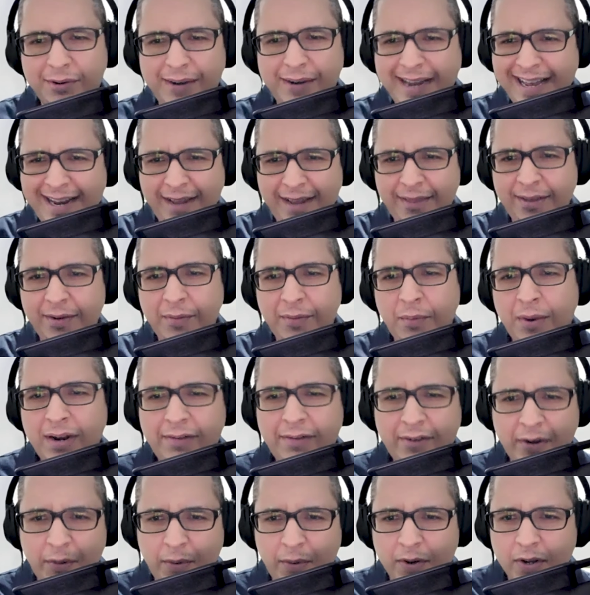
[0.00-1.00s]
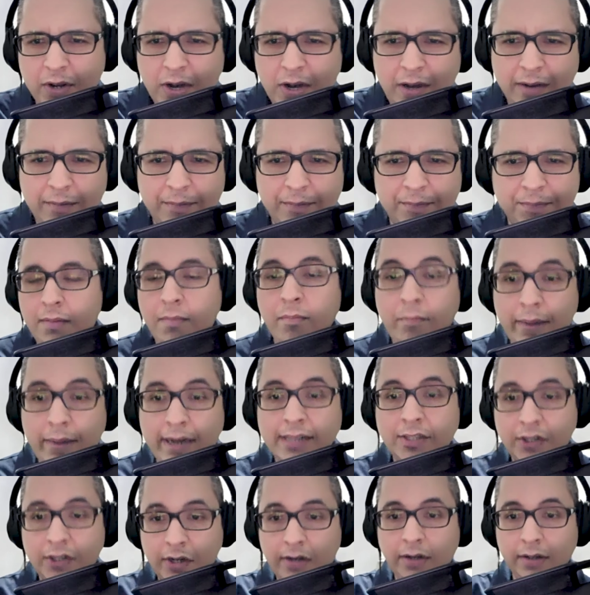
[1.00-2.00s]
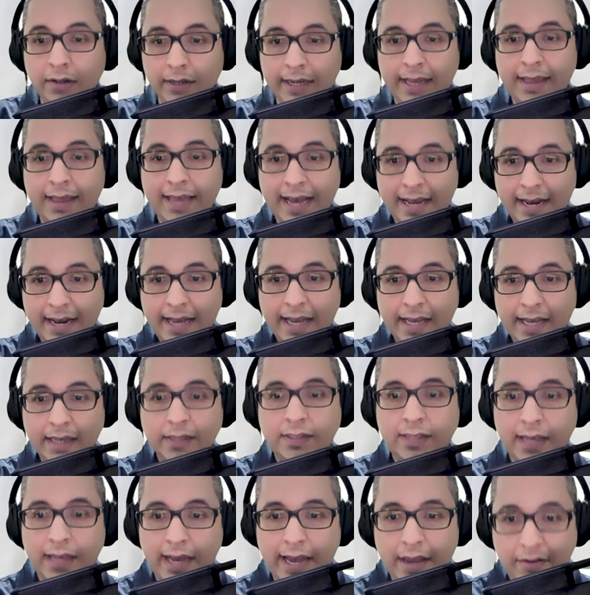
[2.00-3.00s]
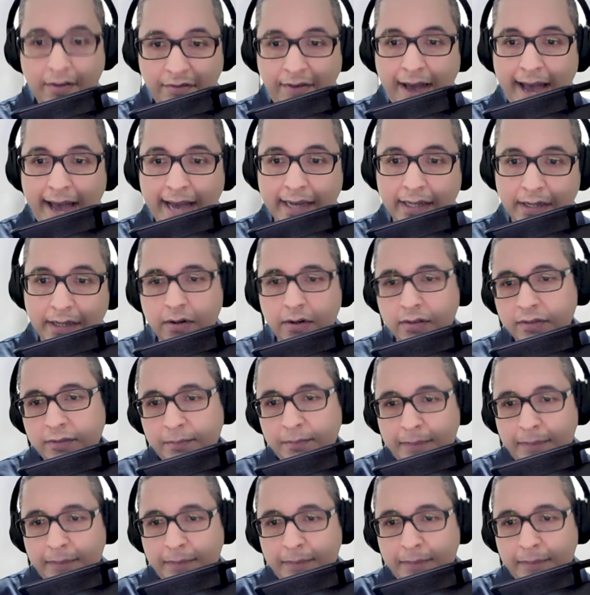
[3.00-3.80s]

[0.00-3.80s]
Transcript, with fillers: or anything, whatever you want to call them. Mm-hmm. But certainly that is a fact of